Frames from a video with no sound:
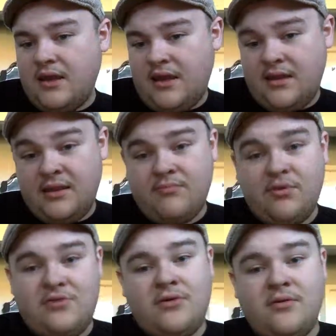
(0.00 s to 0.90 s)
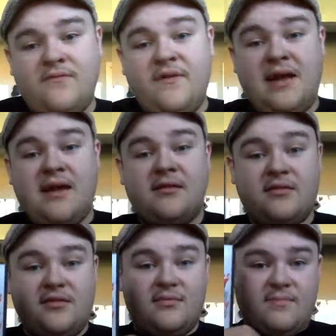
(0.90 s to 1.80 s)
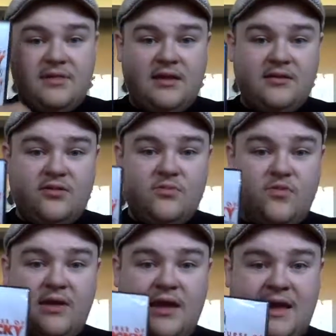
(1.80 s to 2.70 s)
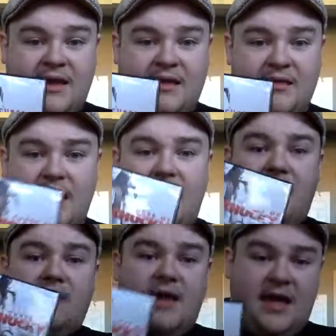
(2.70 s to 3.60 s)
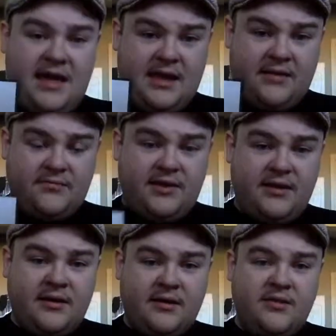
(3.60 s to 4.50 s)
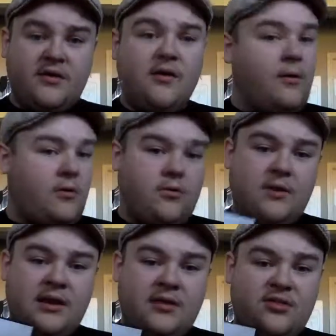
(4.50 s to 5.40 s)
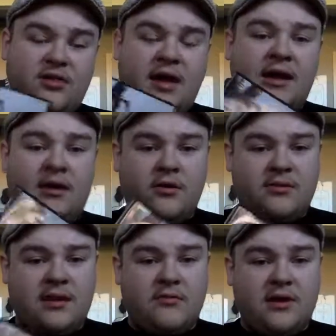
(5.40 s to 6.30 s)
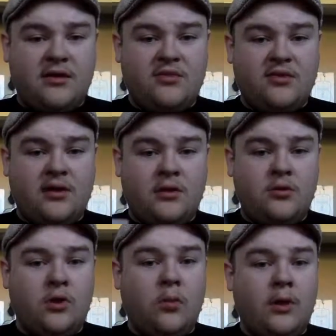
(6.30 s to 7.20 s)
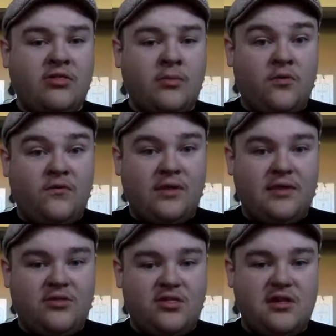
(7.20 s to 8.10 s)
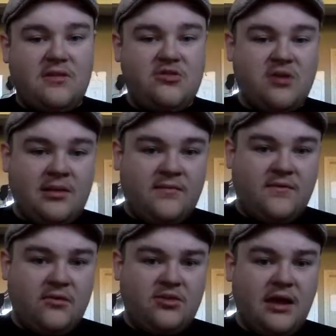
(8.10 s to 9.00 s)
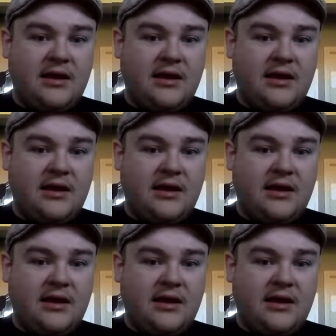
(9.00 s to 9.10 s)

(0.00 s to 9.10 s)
And I'm pretty sure fans seen this movie and they hate it because critics, I heard that critics don't watch the movie, they just see the trailer first.